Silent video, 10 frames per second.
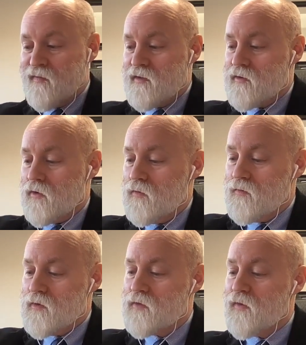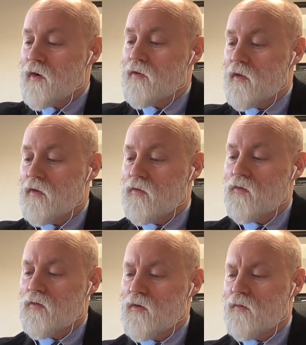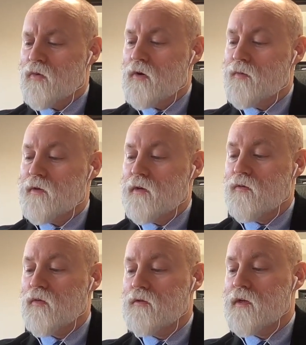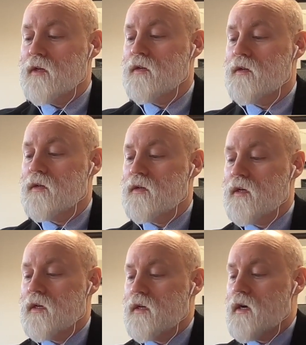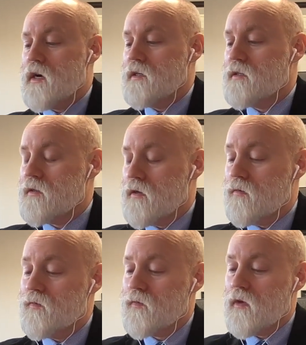So let's figure out the probability of rolling an odd sum.